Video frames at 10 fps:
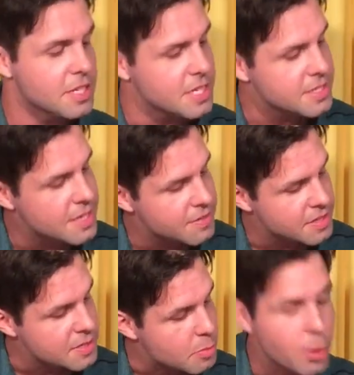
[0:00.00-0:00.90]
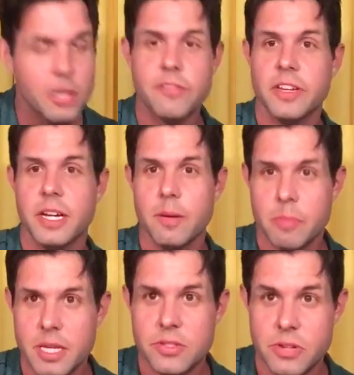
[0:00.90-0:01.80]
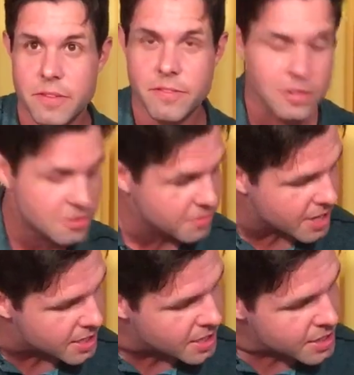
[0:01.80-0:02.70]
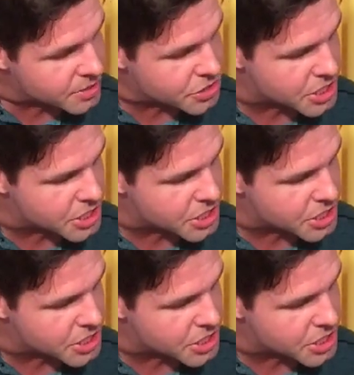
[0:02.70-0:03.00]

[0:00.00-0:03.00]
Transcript: D7 is pointer finger, B string, 1st fret,